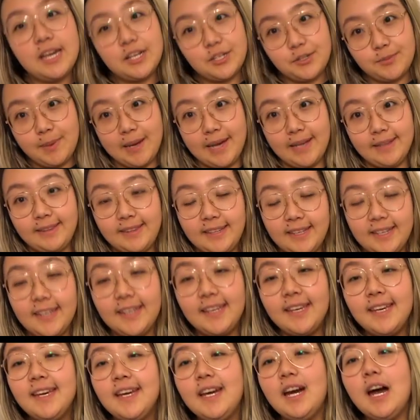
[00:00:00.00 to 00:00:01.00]
/ bad
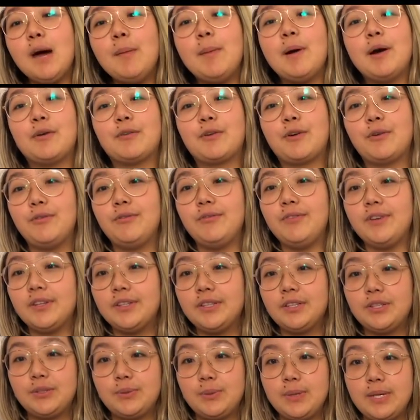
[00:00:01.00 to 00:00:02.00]
thing about Rowan
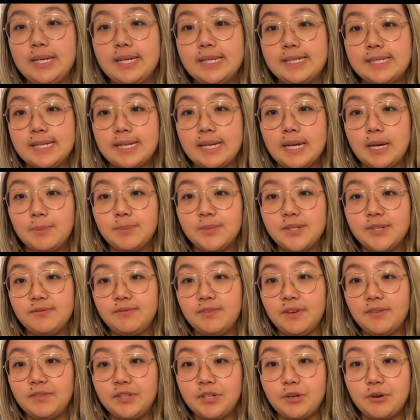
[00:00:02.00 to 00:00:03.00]
Felted Tweed is it comes in
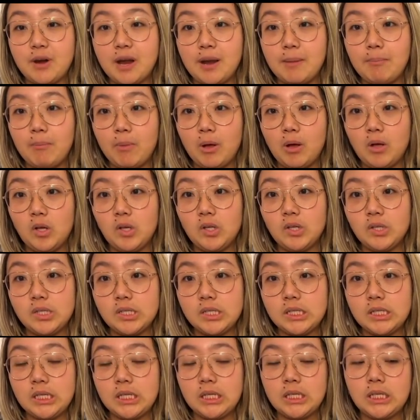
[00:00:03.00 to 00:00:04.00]
50-gram
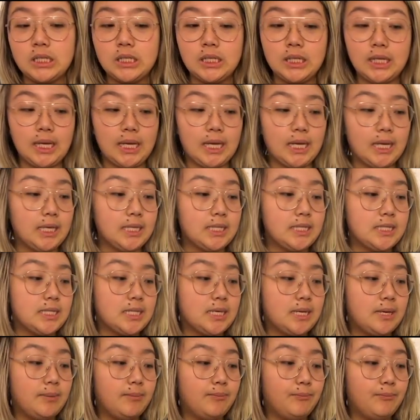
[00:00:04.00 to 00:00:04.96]
balls, and